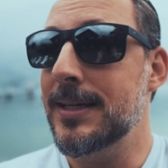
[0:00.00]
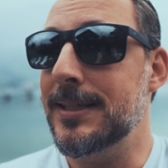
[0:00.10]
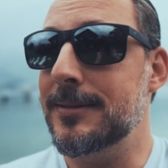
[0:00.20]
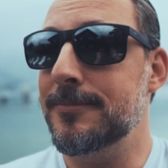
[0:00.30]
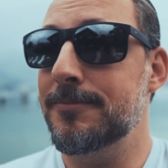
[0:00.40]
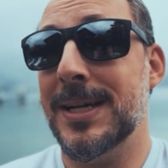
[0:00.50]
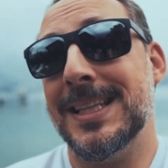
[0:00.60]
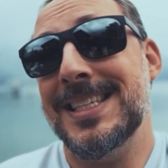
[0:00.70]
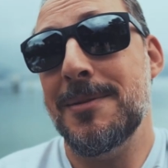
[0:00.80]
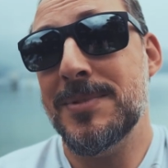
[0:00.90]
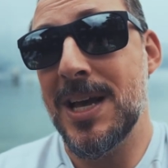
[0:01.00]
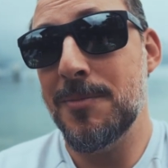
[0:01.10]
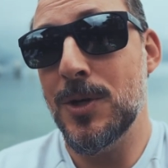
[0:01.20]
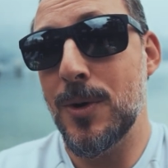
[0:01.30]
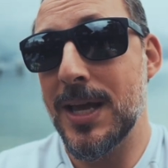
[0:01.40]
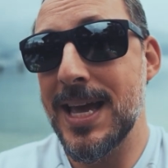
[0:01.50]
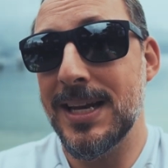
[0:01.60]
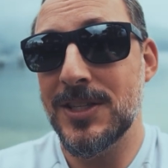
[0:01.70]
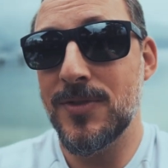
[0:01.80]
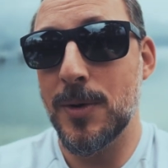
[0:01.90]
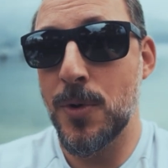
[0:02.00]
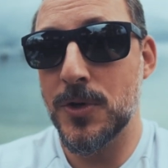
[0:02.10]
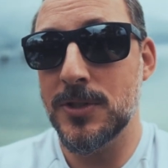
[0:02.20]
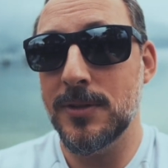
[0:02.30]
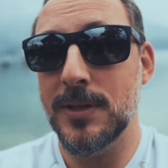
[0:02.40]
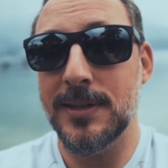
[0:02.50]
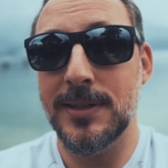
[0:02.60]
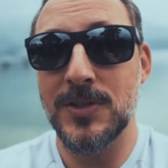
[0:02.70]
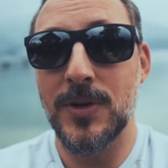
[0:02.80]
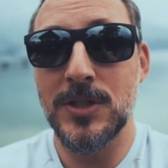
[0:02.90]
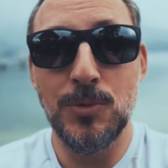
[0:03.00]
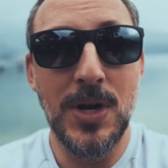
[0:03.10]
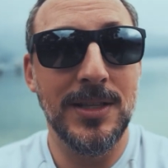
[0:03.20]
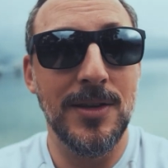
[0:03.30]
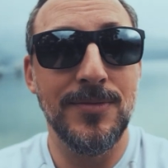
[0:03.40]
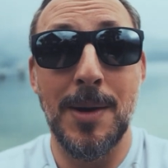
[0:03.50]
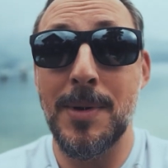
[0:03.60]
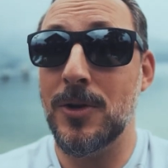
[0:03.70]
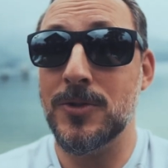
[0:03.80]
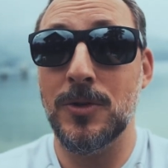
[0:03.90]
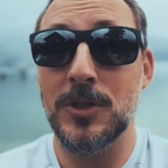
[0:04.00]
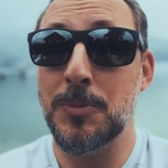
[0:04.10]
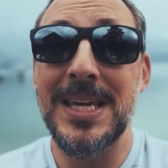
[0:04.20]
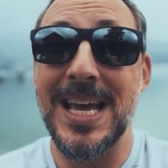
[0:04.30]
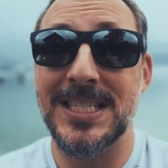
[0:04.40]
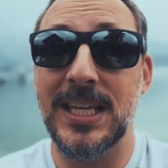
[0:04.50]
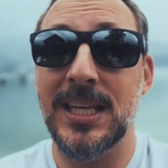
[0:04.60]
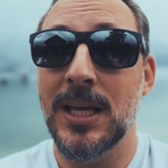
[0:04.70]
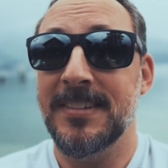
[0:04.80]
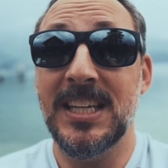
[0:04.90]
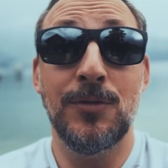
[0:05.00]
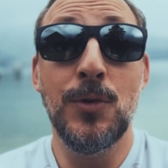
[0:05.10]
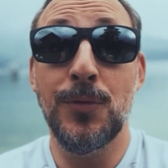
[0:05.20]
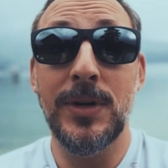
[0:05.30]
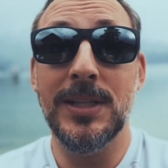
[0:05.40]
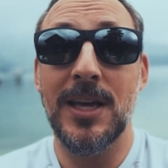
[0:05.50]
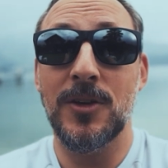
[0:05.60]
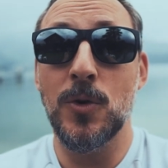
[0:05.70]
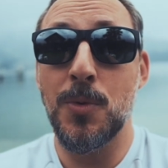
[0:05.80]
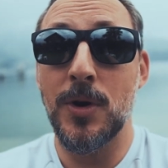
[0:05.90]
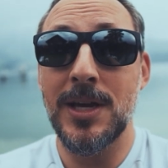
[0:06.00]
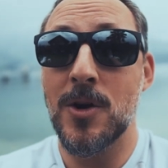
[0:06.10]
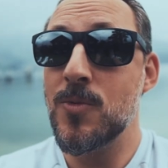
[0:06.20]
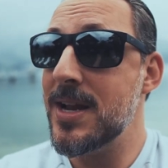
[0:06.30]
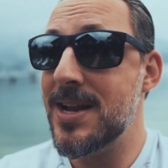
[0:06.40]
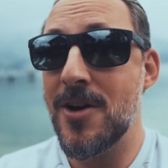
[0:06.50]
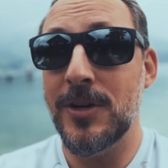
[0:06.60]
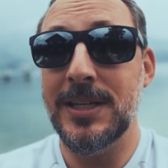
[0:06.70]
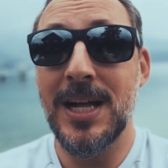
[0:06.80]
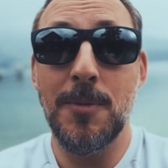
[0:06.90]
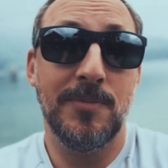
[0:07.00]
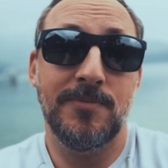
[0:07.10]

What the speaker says: But at the same time, you know, again, it's very personal. It's very subjective. I might also just be guessing. And if you feel like you're burning out right now and you need help,